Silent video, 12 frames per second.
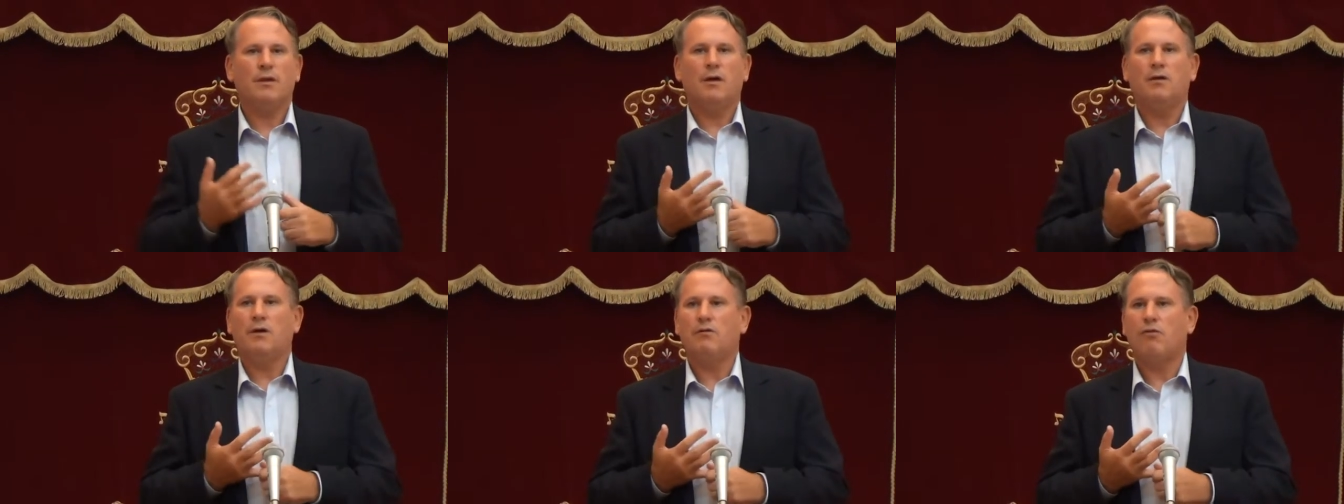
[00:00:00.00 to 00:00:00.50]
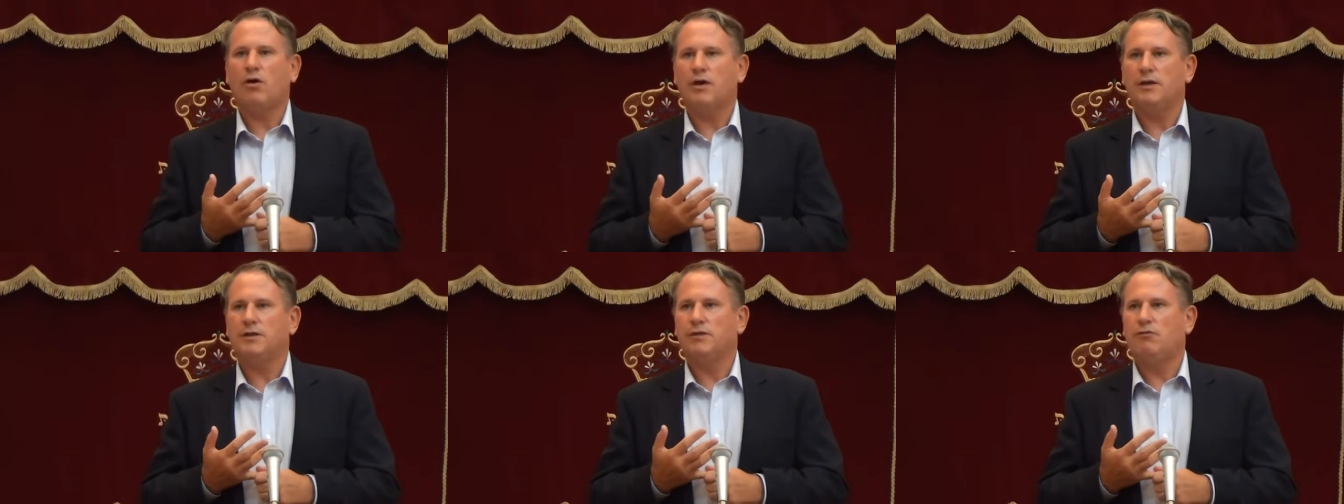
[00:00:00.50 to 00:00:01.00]
a
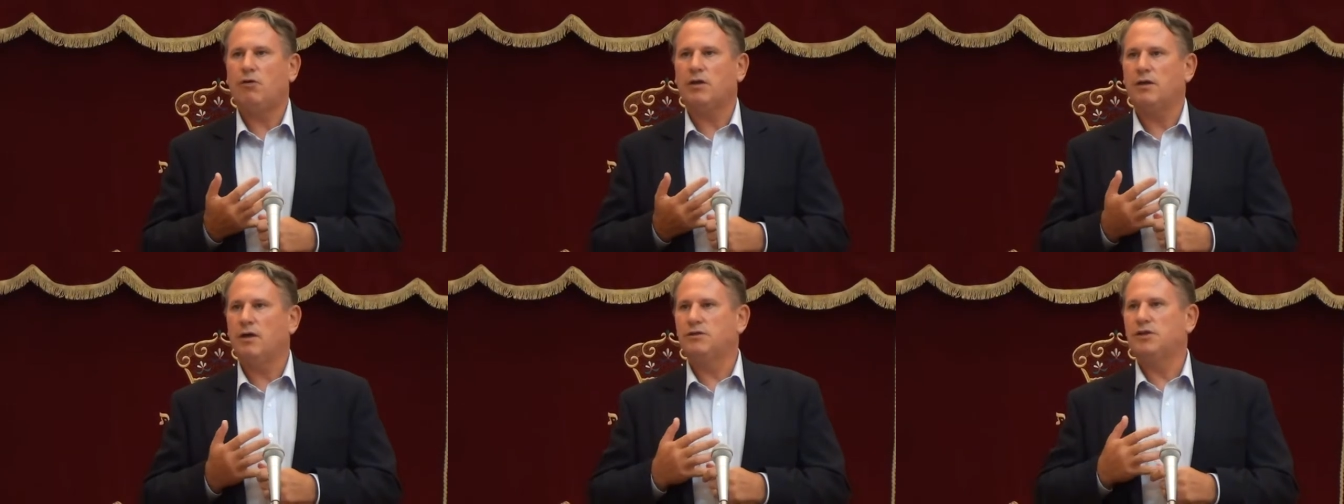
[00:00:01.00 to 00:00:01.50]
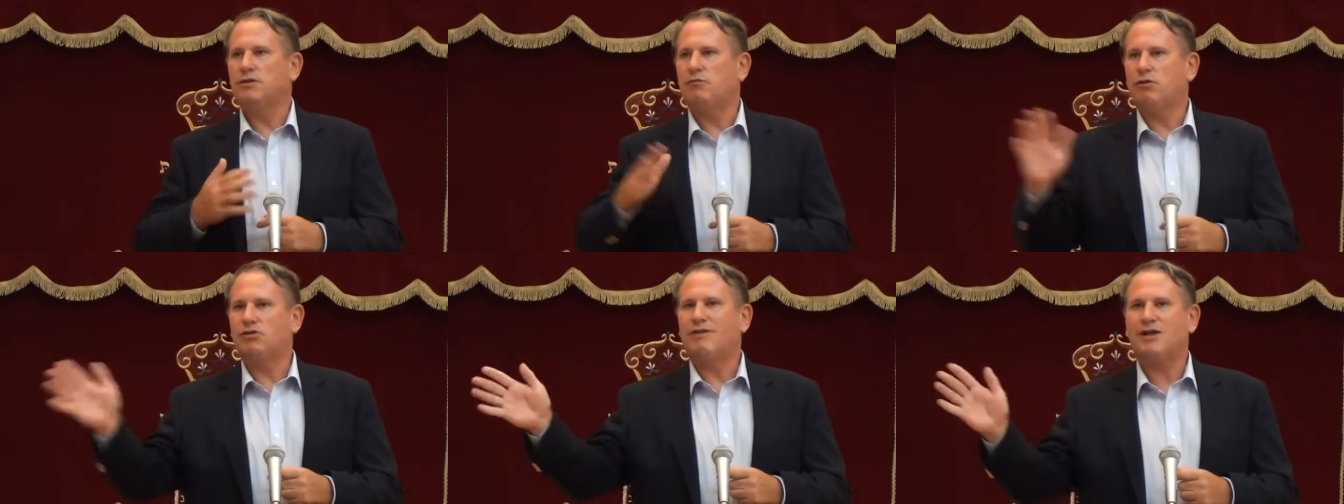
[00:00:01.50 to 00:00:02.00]
rocket and the rocket goes in the
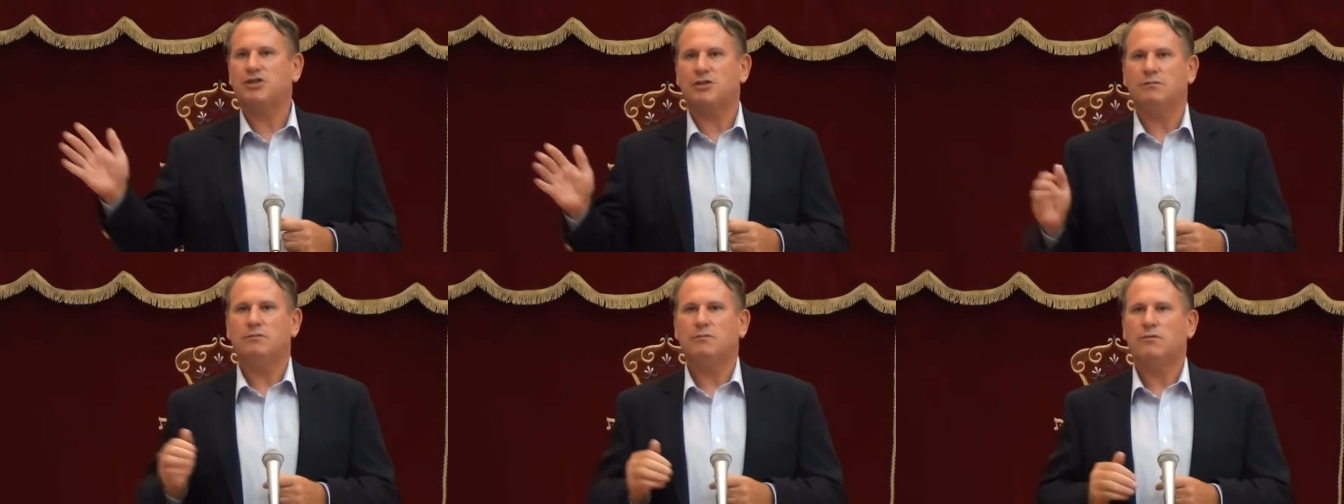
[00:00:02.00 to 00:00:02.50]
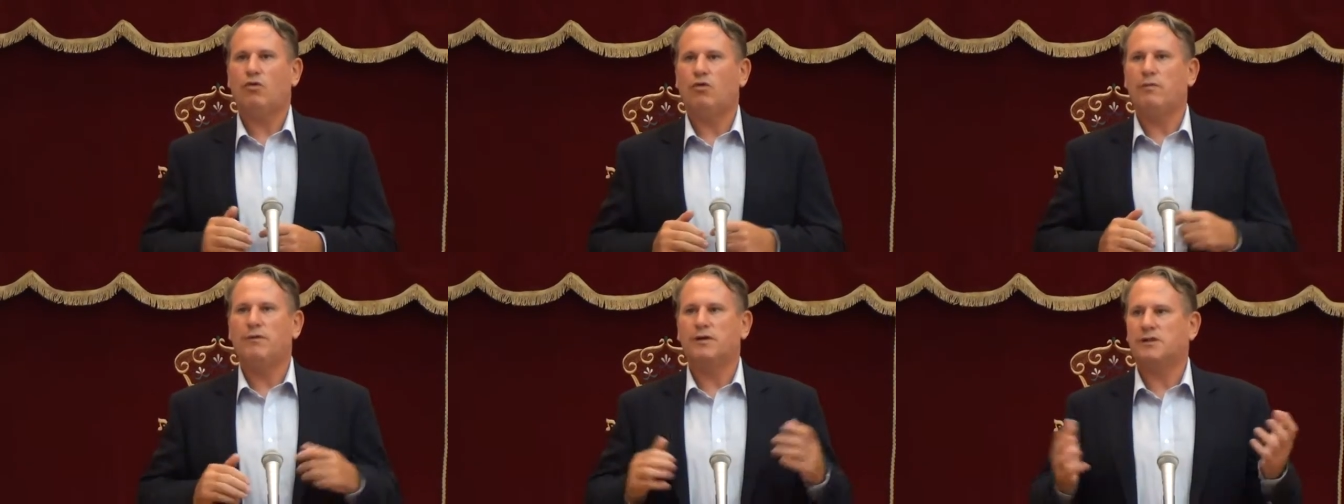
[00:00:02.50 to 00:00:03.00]
wrong direction,
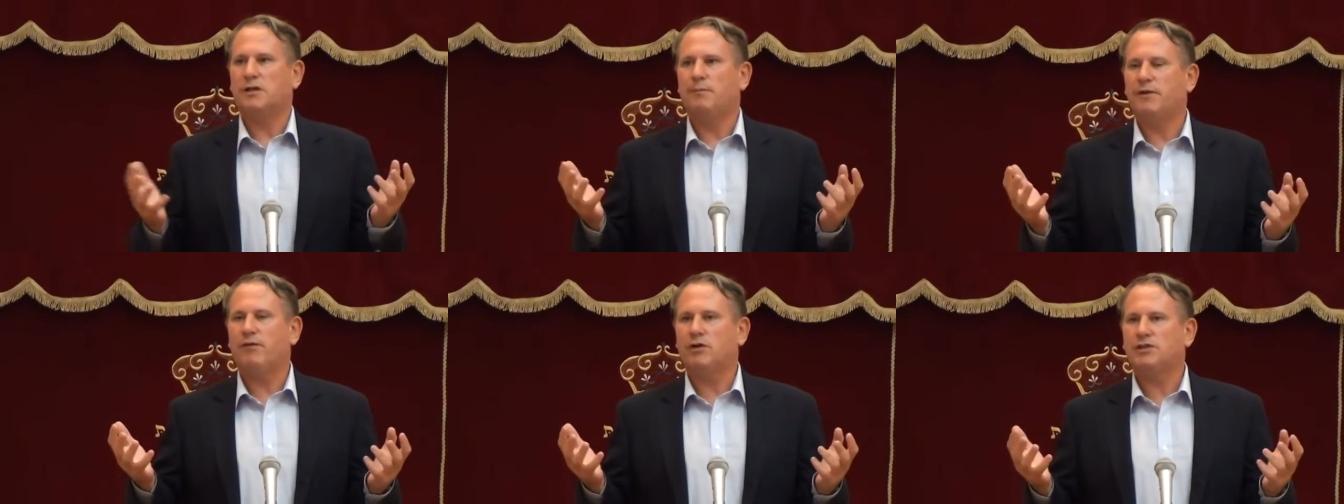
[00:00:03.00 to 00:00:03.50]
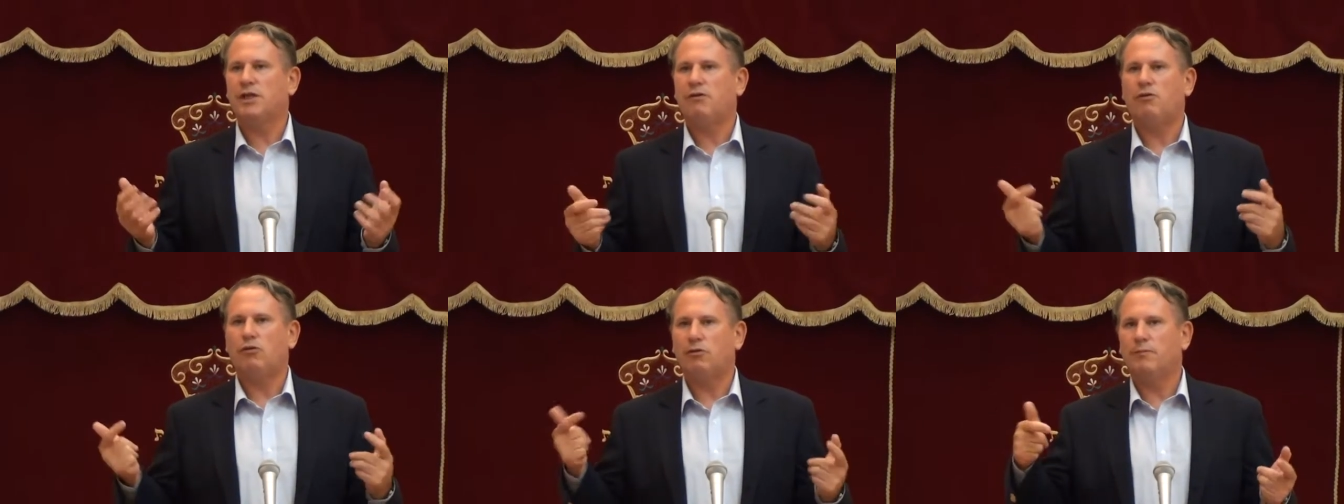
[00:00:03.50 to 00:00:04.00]
or a bit of
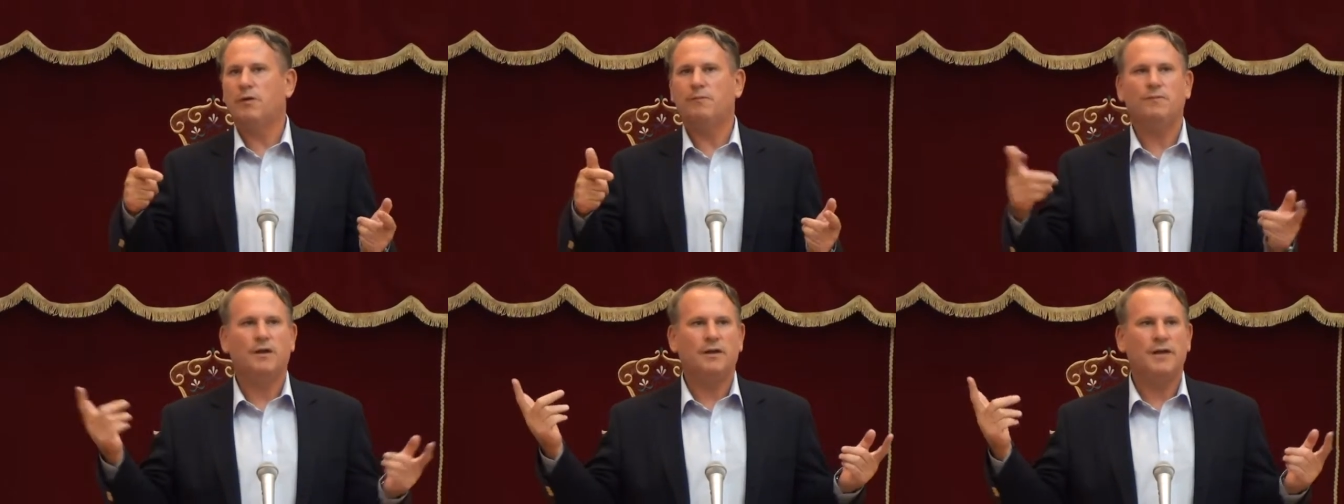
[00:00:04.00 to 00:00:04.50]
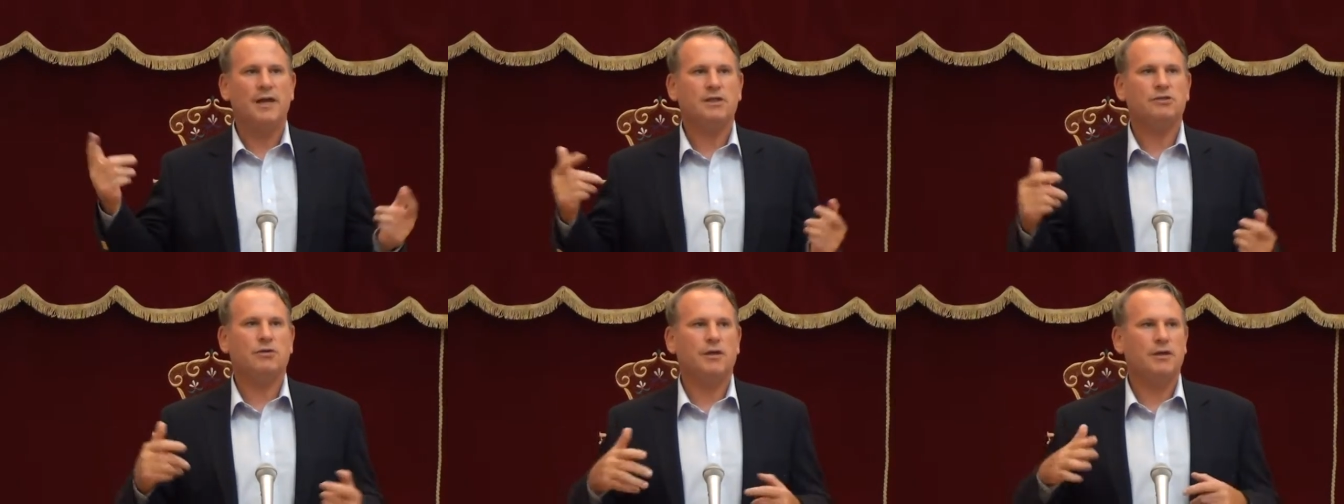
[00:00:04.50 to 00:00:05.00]
artillery or an
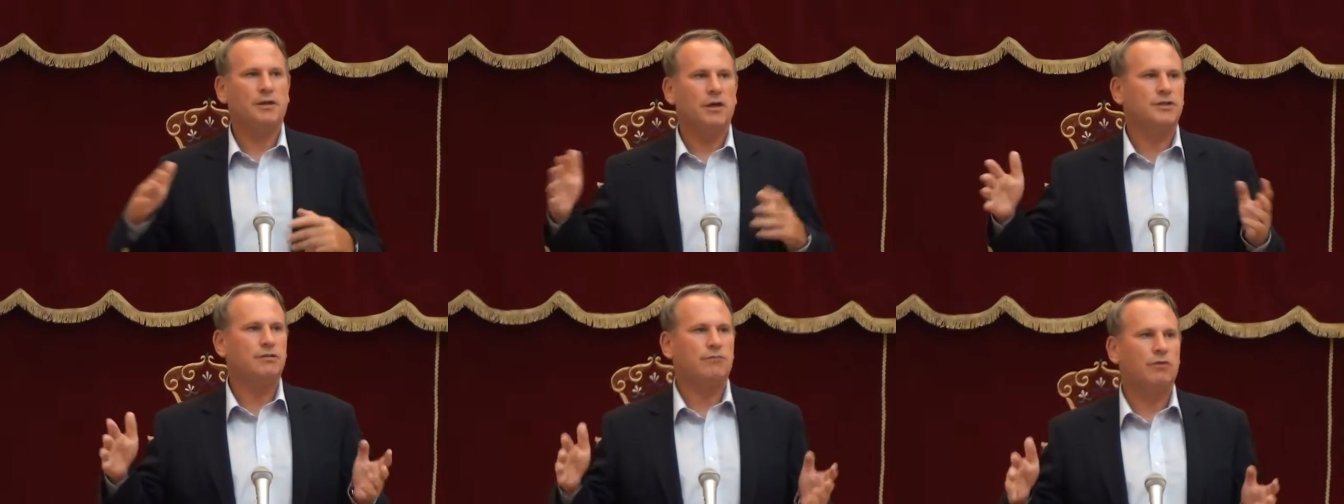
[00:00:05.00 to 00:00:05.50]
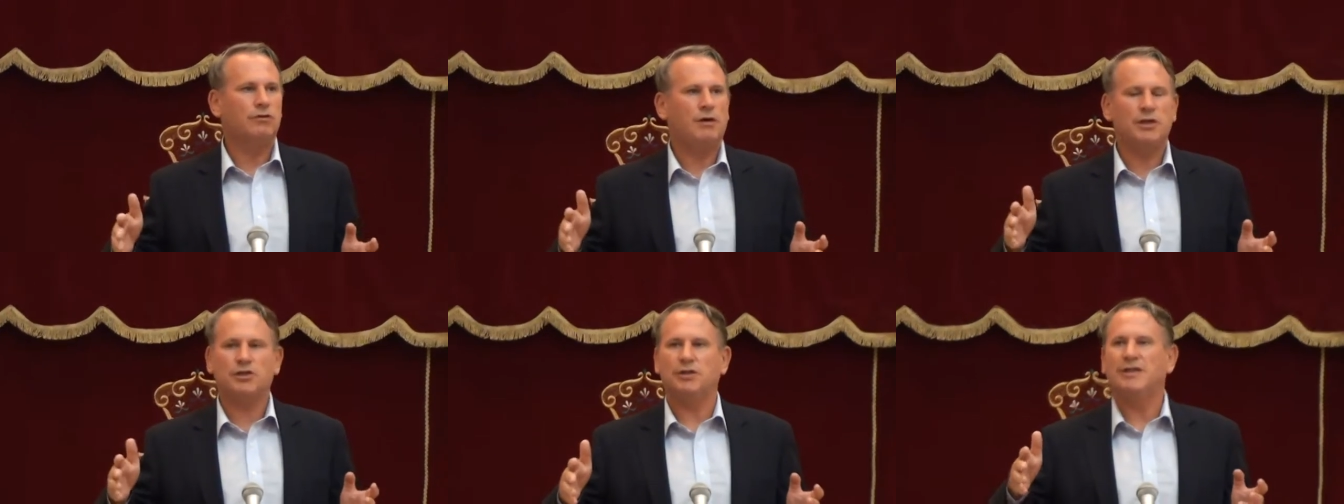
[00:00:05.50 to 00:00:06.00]
airstrike and it goes in the wrong
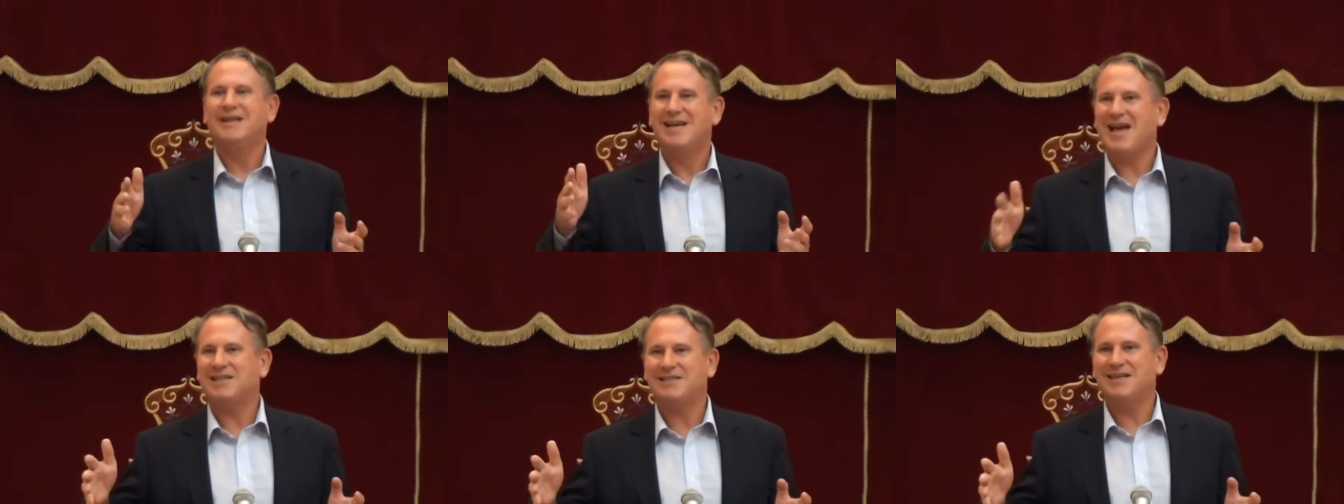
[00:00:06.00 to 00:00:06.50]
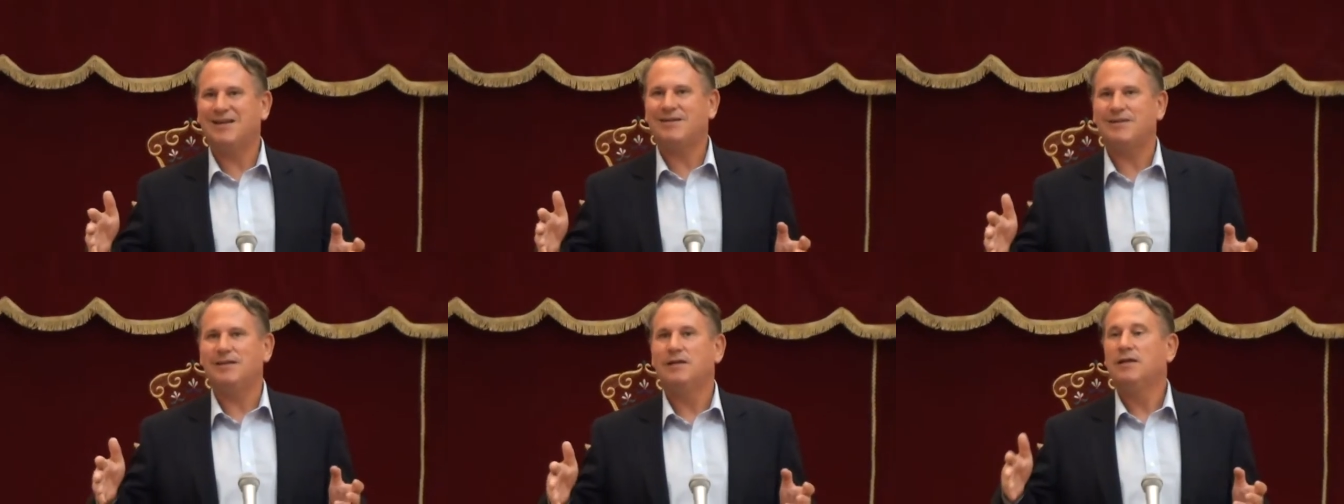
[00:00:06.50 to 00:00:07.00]
direction,
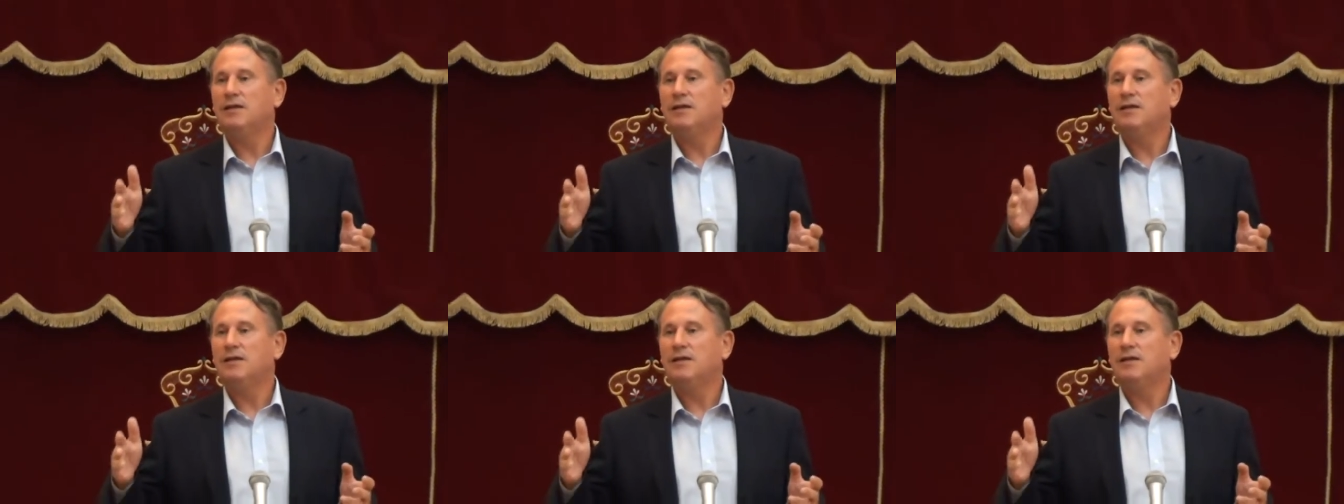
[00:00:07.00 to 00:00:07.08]
accidentally,